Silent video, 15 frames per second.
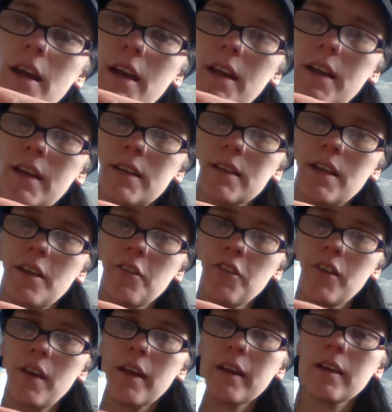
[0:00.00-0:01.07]
in a
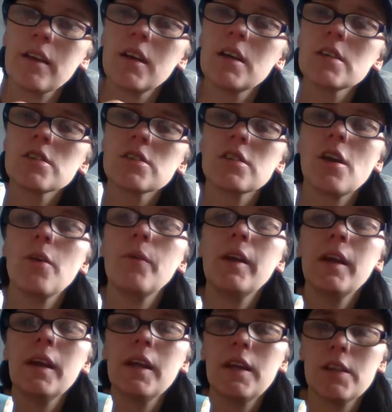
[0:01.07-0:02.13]
thing. So
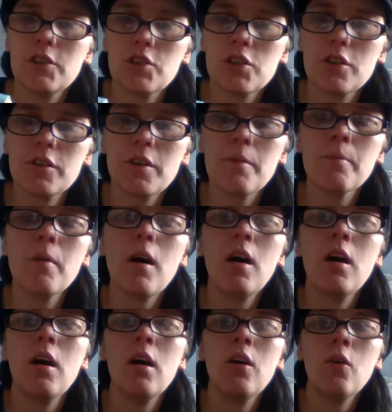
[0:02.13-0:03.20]
each of them
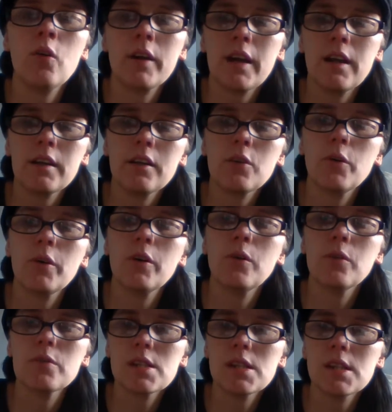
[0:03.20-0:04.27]
are organic
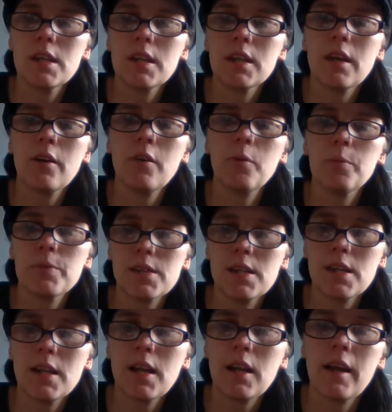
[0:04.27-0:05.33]
oil, sea kelp,
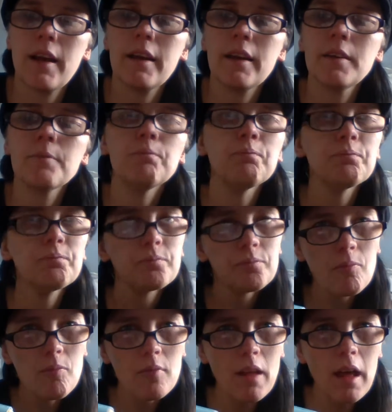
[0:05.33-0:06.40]
sea clay.
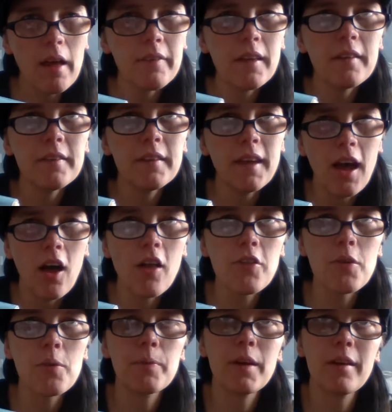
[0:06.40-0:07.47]
And then the
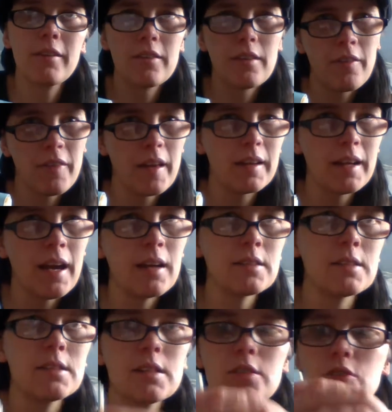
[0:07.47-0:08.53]
other bits are then
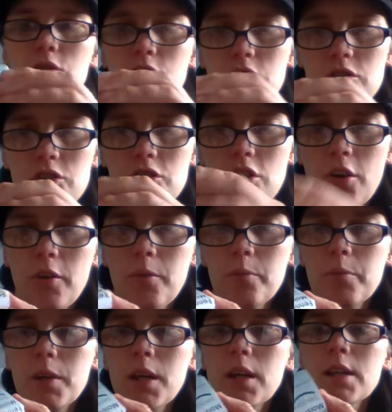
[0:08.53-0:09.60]
added into the soap.
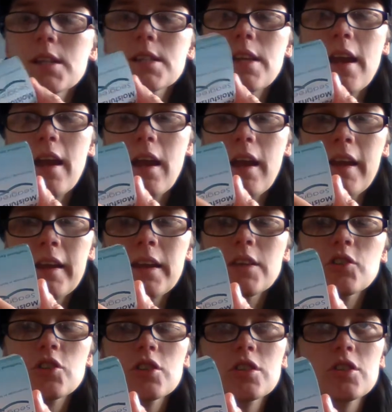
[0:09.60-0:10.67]
So
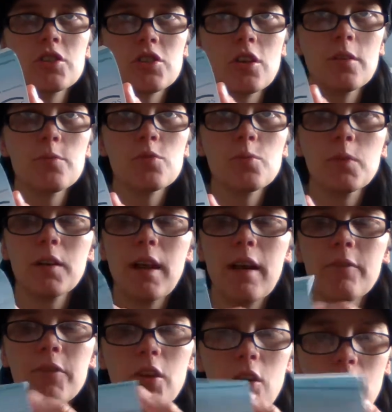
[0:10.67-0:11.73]
each of the soaps will have
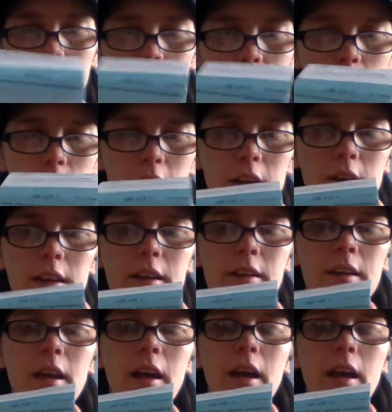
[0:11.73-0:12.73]
the olive oil in